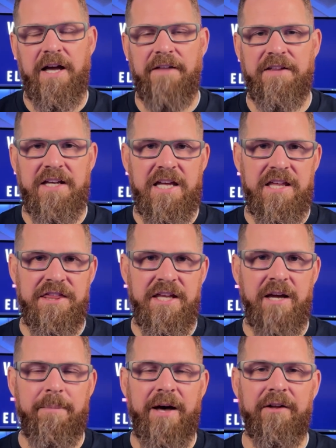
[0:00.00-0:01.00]
And the key
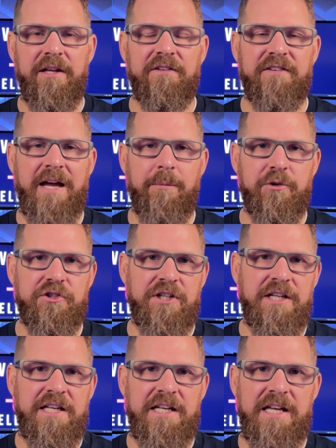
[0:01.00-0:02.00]
thing about establishing
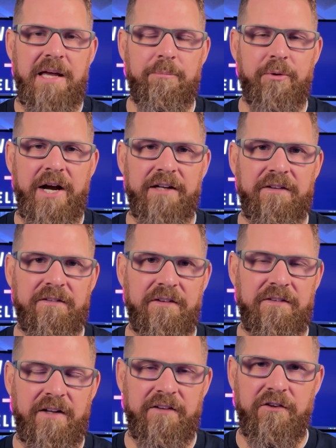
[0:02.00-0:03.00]
an EA practice
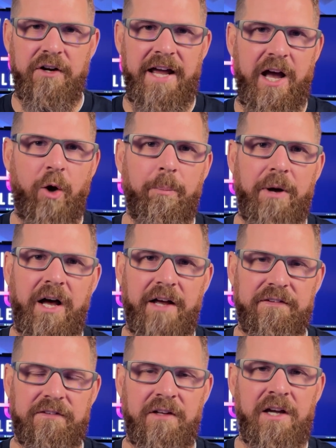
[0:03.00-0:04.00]
is that it's going to help
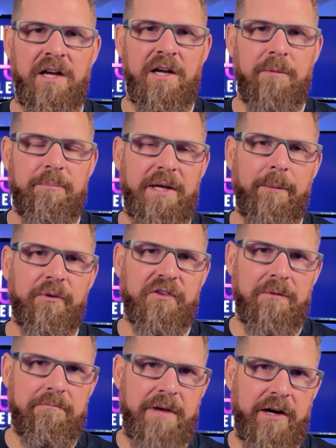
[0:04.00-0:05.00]
us be able
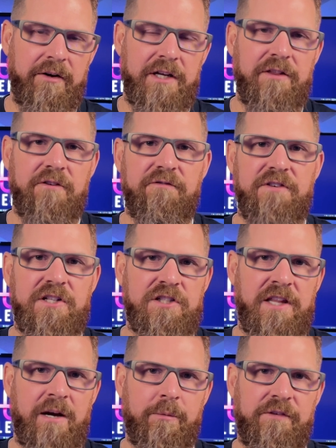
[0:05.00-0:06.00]
to marry the
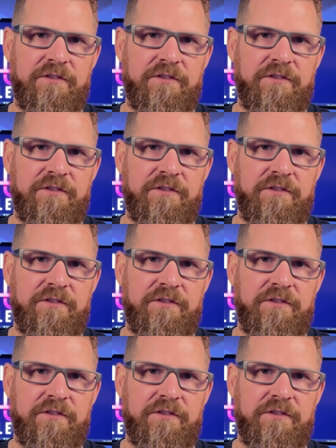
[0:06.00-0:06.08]
vision that we